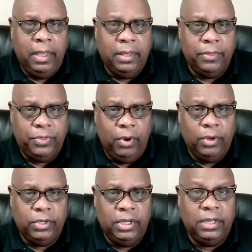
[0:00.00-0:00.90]
Then
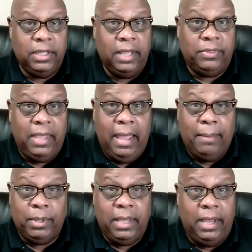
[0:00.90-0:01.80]
third, you need to get the
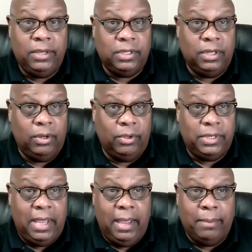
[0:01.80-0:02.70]
application in on
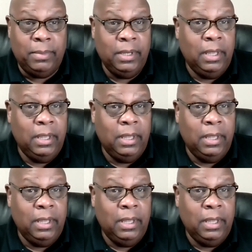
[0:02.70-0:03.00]
time.